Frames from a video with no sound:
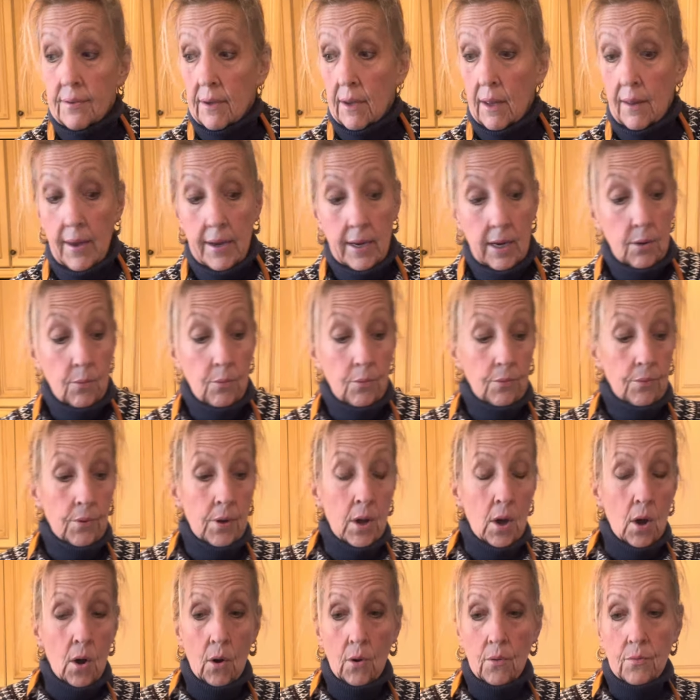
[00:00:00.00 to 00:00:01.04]
Like,
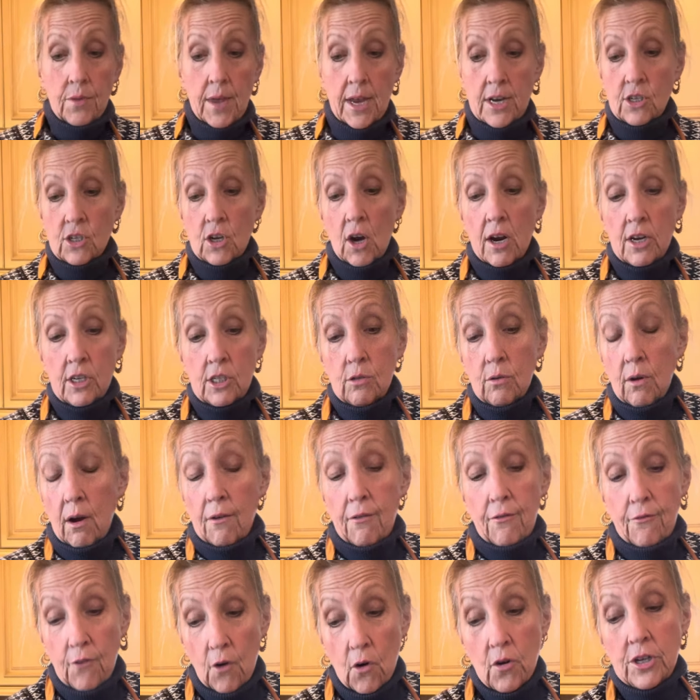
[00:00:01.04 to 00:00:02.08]
they charge you a
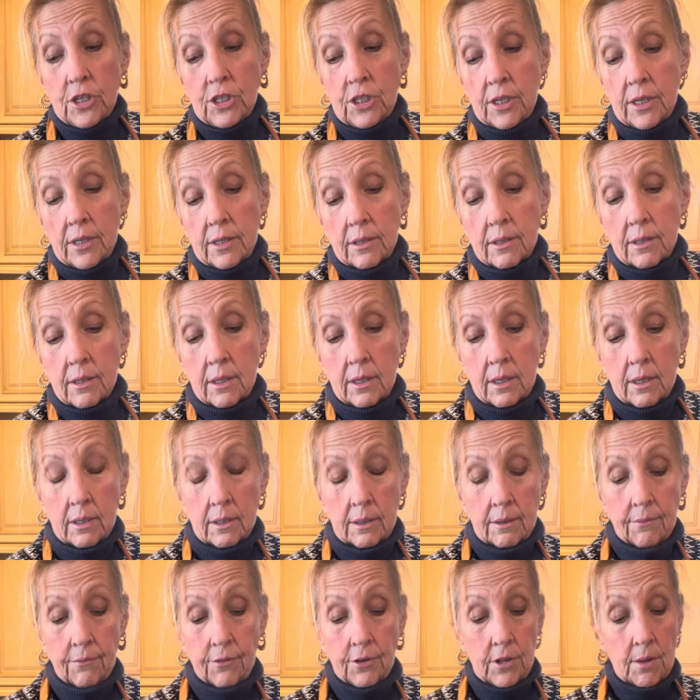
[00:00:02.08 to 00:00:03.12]
fortune
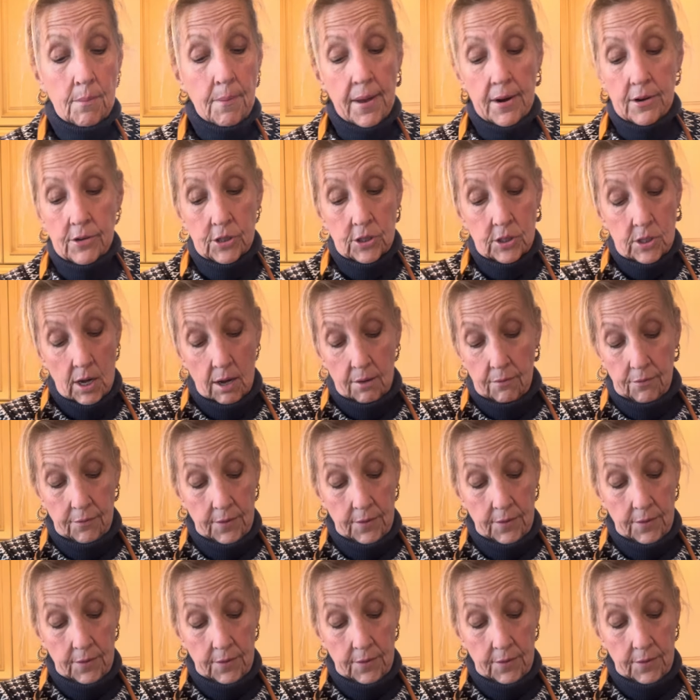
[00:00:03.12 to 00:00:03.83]
for the better stuff.